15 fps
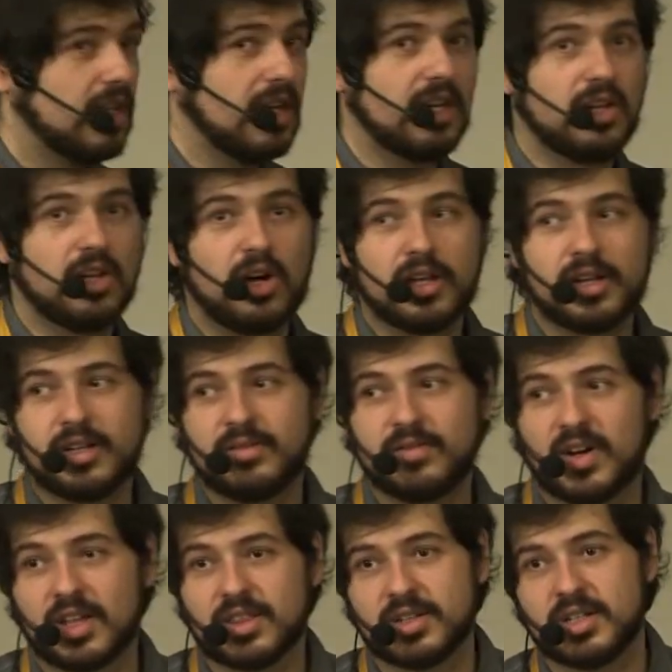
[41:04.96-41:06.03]
a lot of
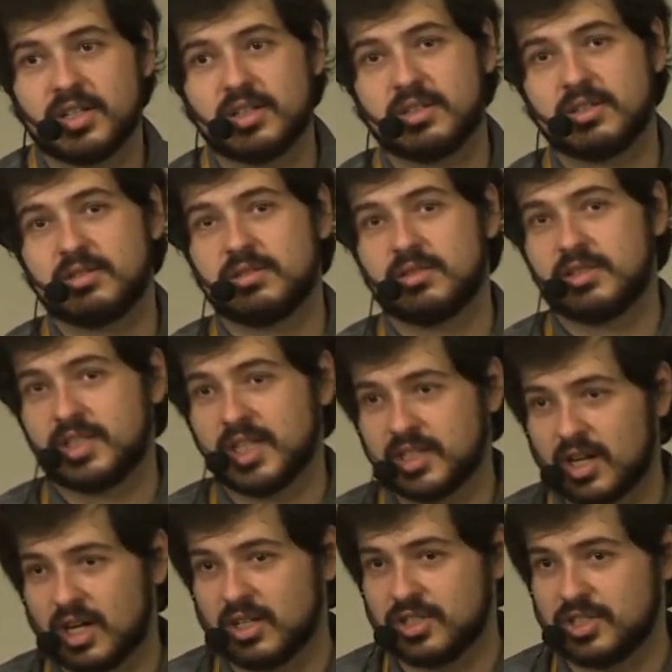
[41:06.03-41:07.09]
other
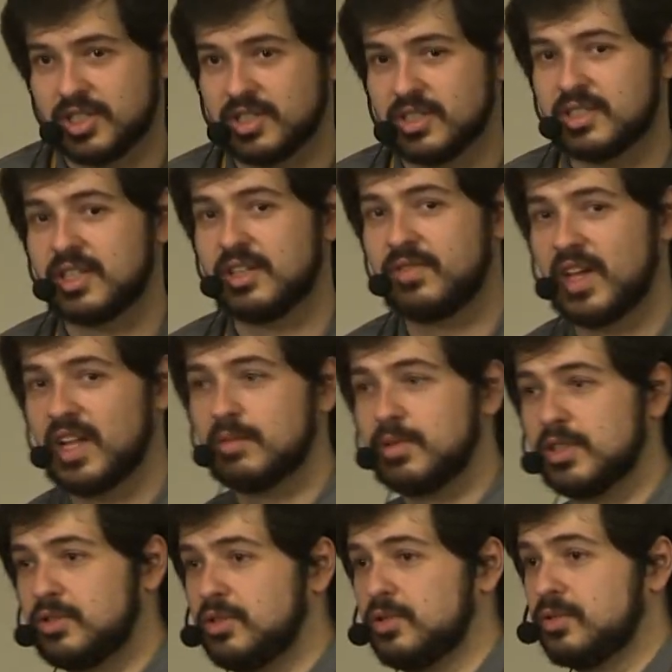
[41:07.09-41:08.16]
technologies available
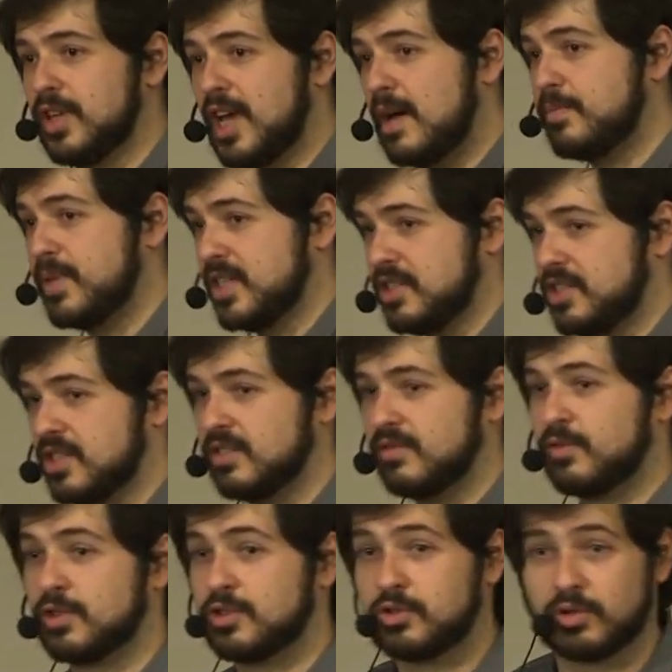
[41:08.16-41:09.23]
to you in App Engine
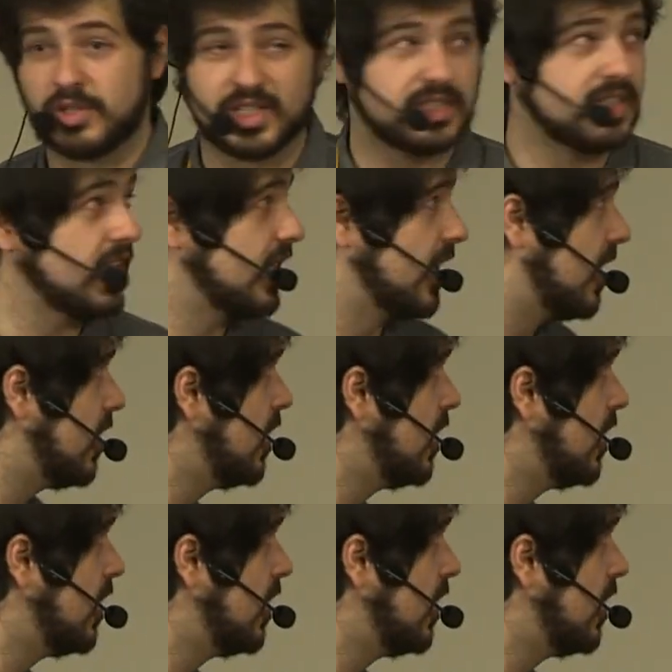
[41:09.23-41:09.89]
for storing data.